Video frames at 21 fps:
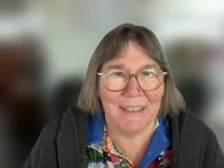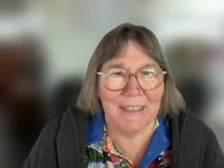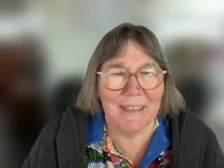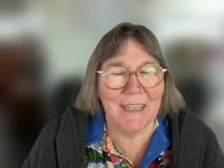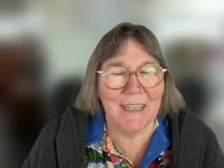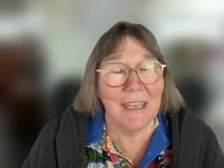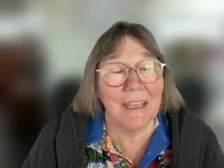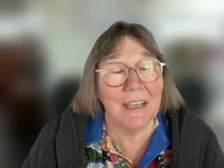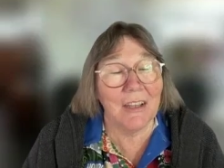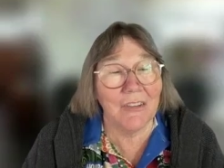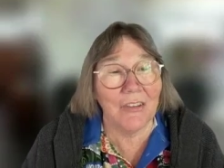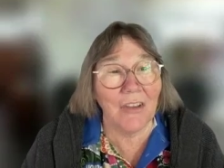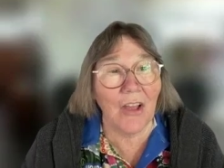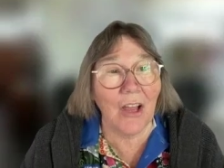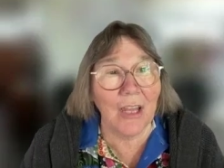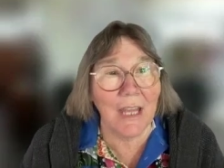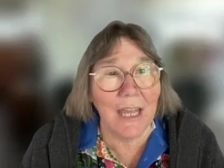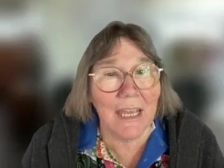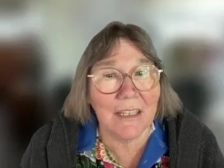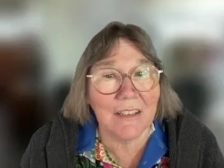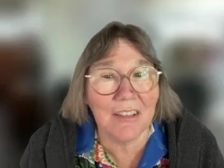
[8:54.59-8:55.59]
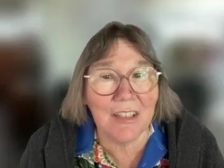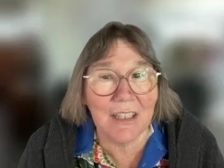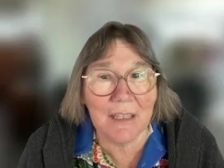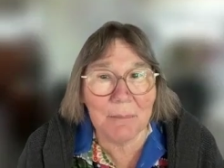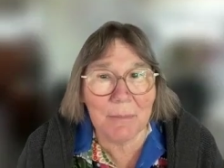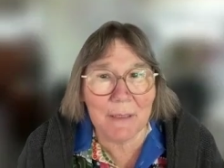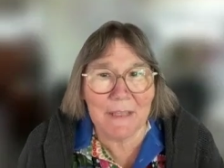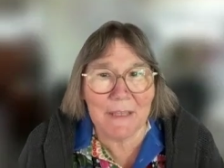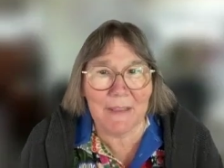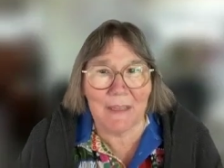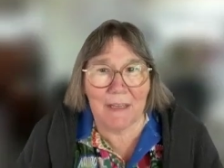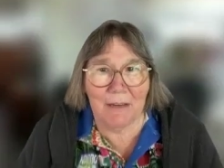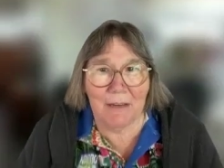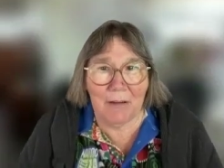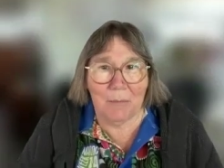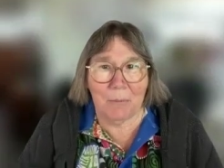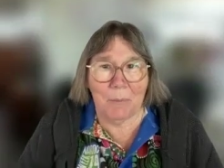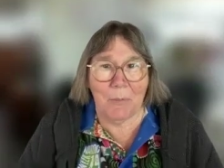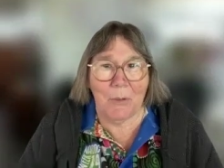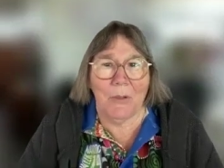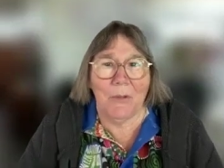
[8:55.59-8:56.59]
Yeah, because I'll actually be there
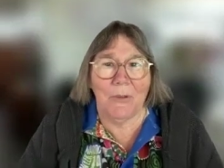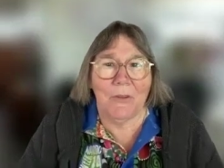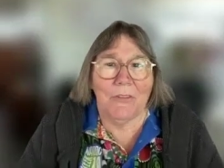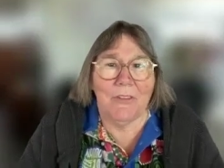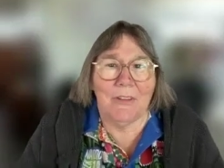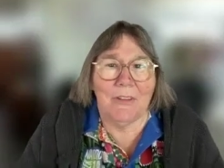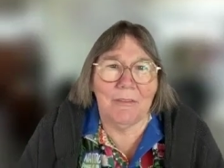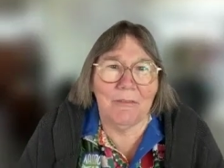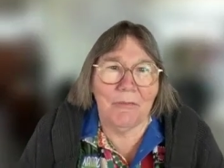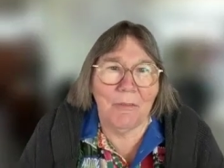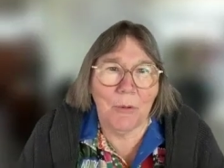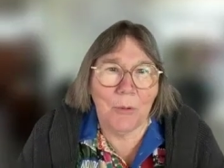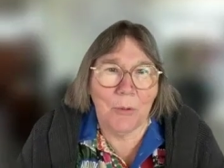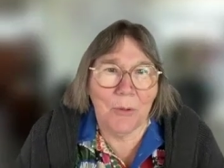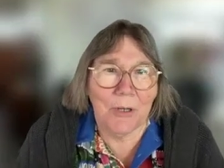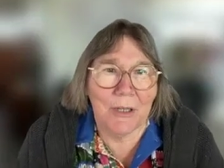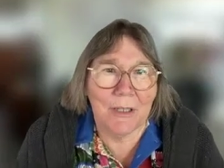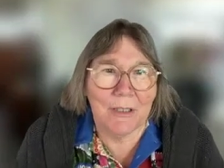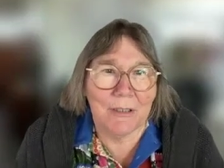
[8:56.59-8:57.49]
in person for it.